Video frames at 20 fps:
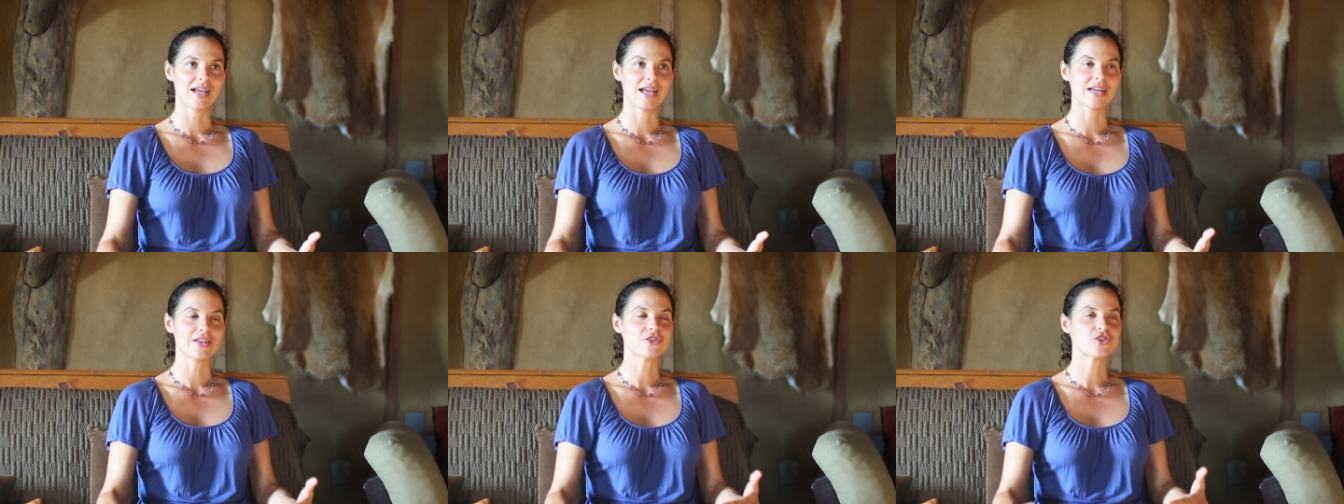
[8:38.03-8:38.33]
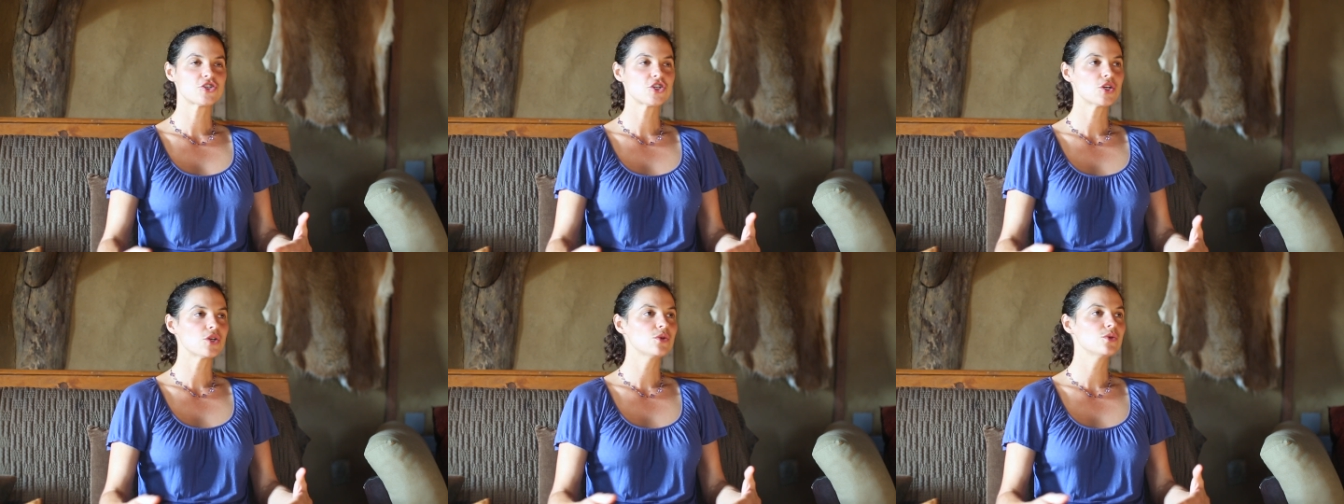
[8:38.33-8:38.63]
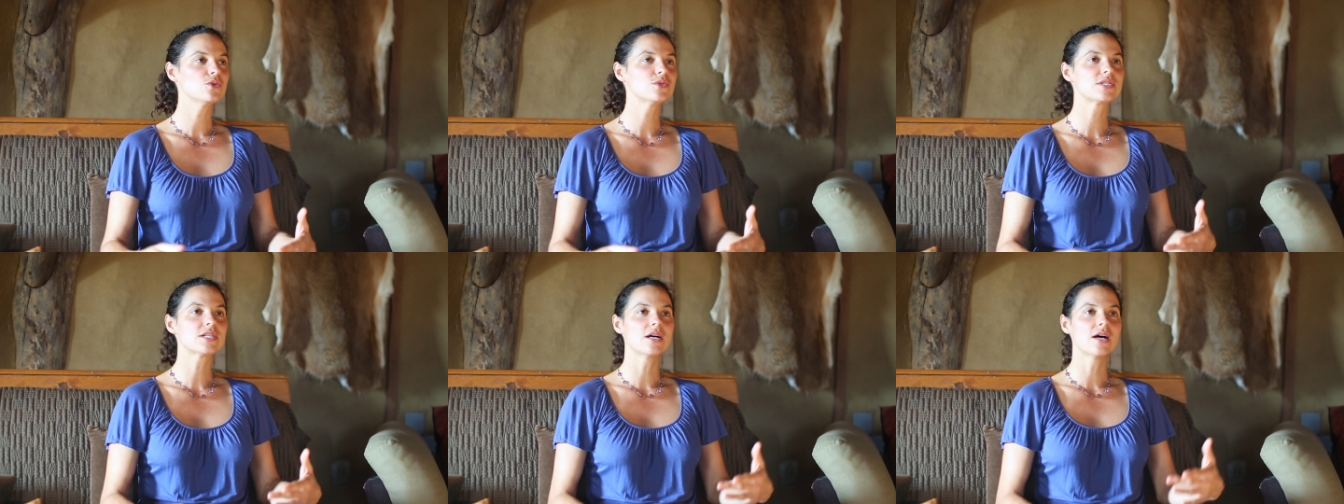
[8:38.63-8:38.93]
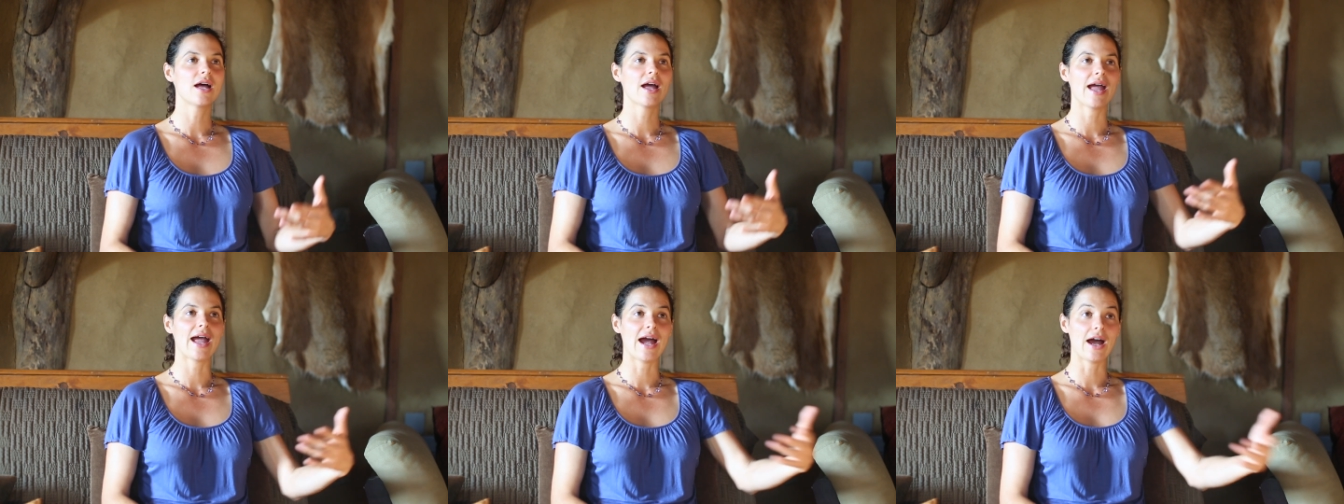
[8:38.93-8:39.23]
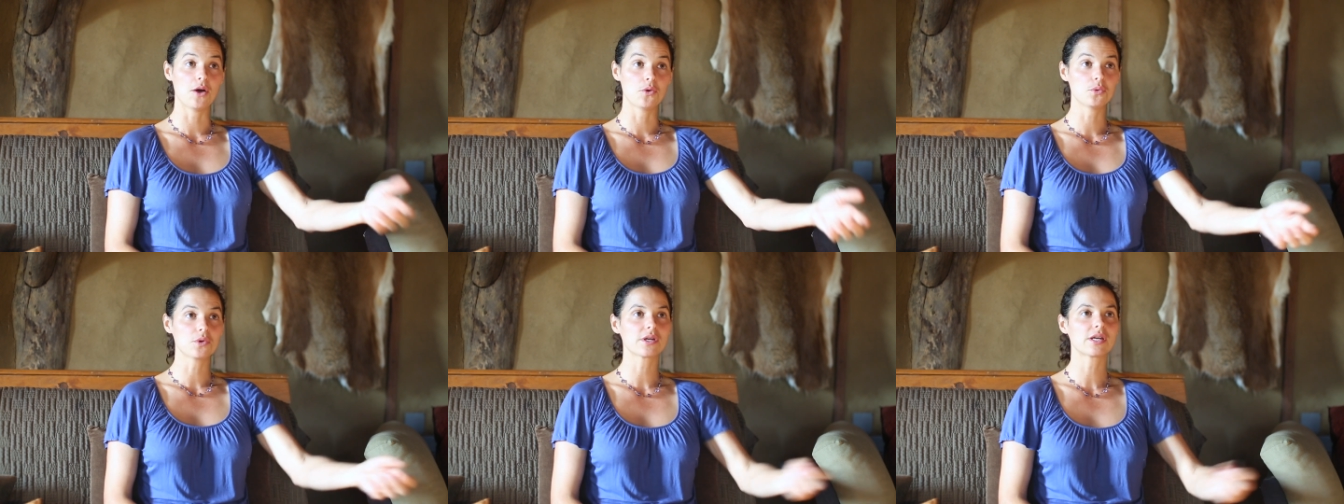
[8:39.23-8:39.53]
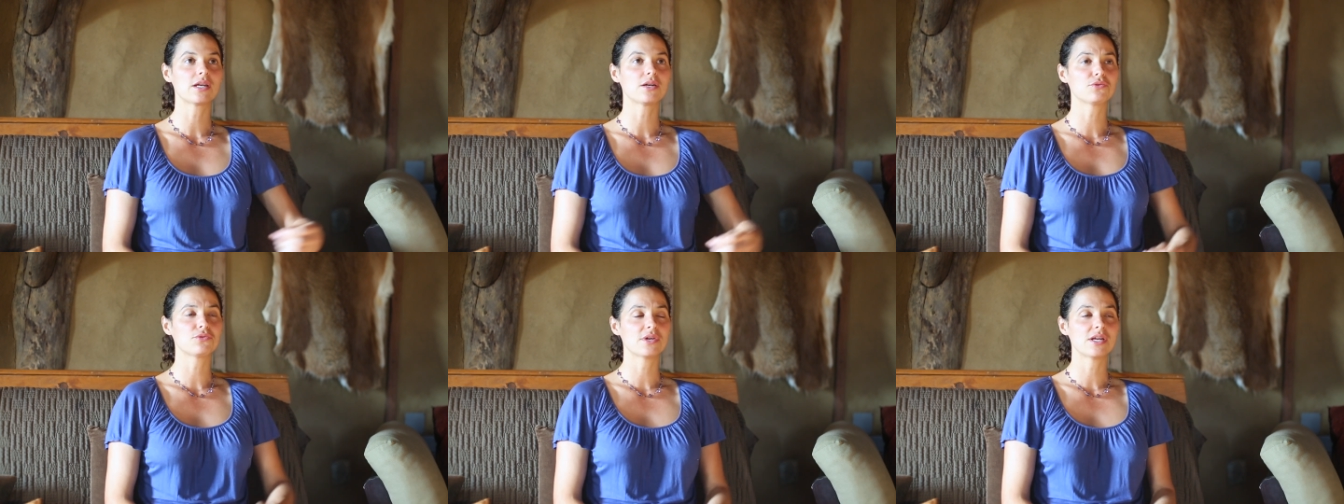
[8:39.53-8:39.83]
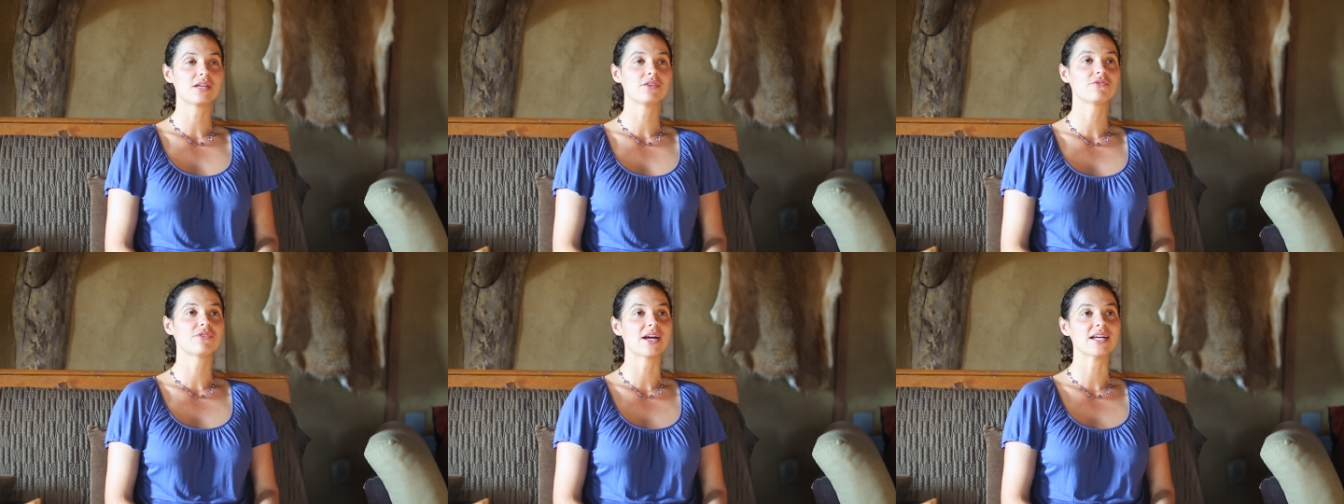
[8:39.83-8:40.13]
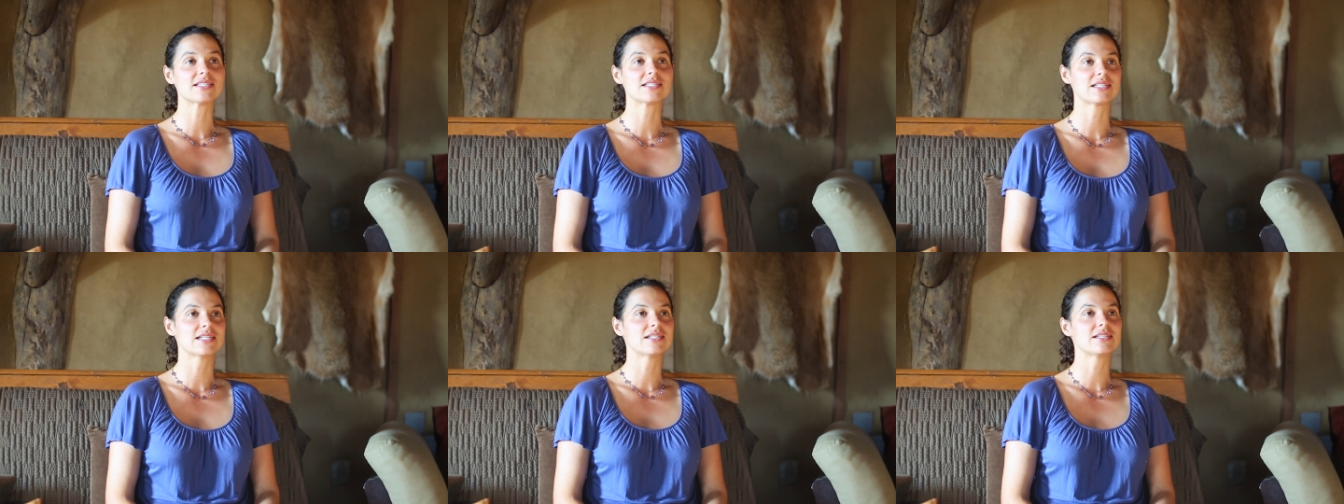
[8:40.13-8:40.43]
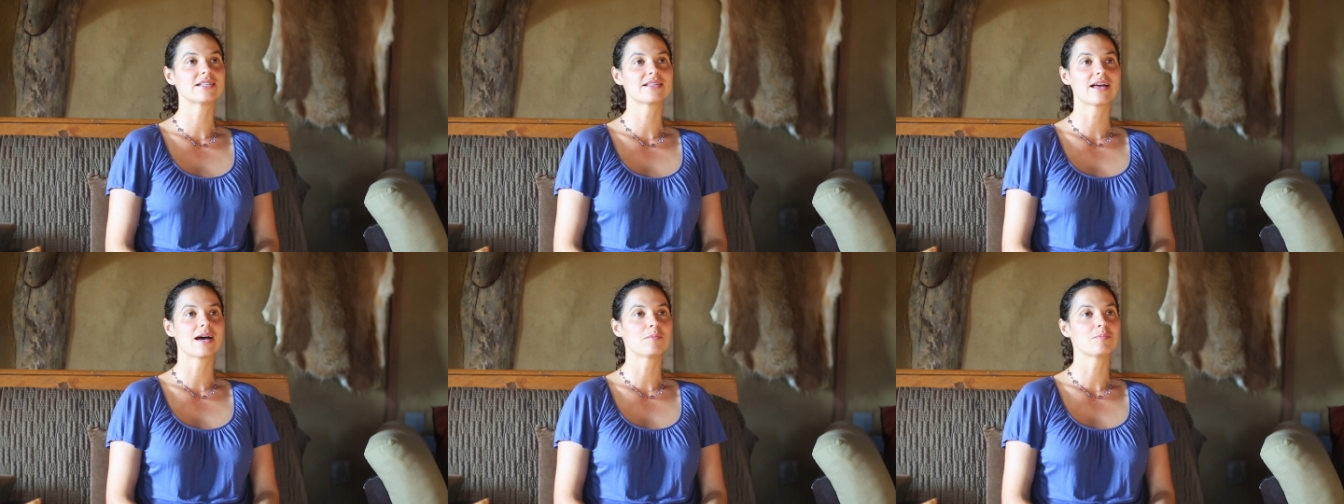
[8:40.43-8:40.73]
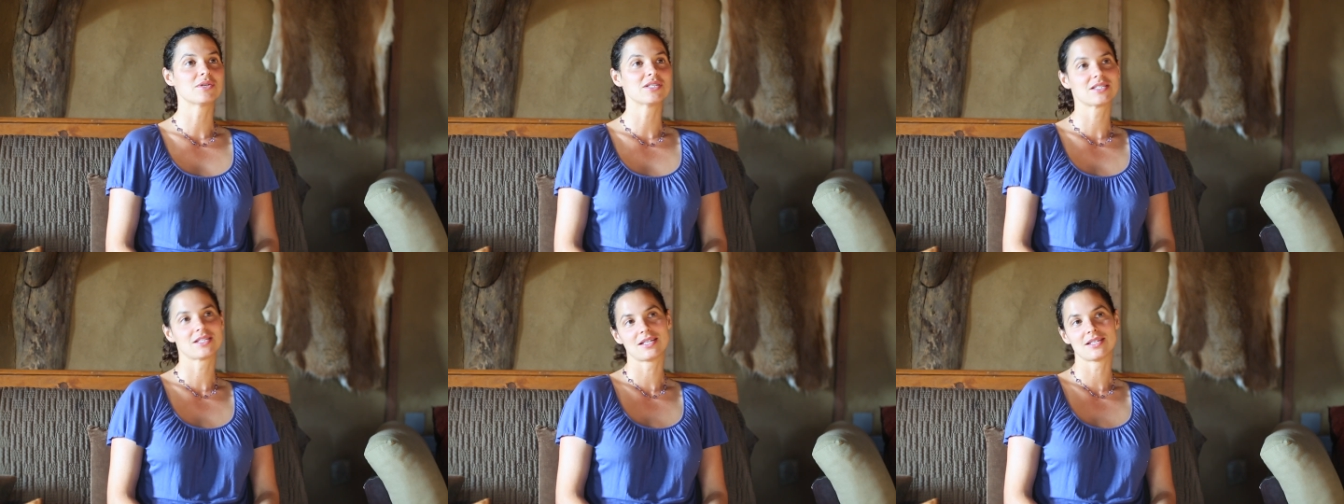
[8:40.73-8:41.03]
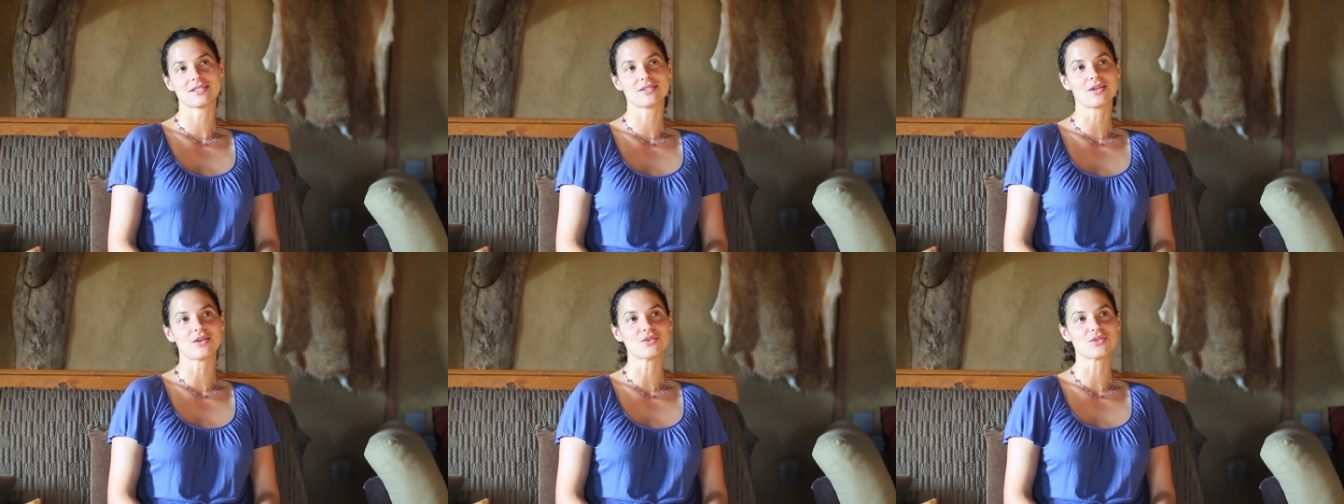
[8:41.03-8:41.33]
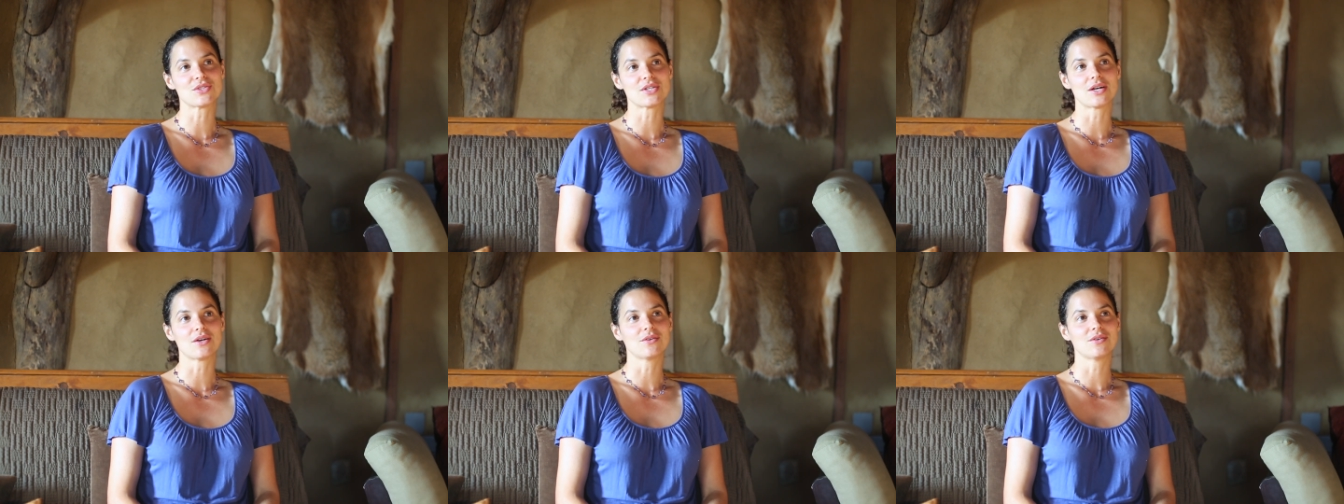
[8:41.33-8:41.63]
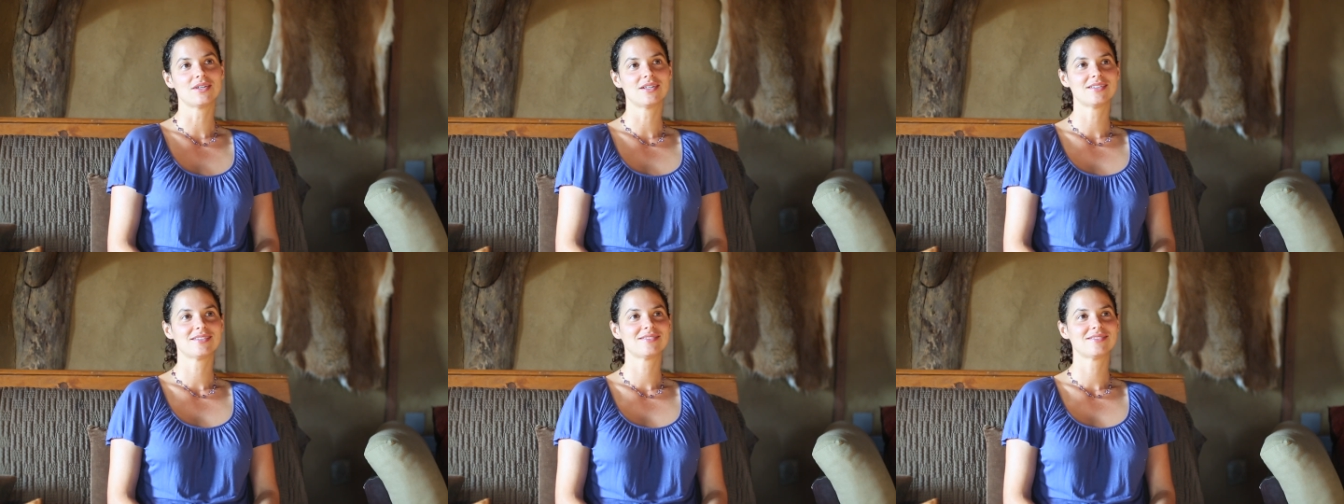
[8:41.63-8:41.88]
and choose how we're going to reinvest into that business also.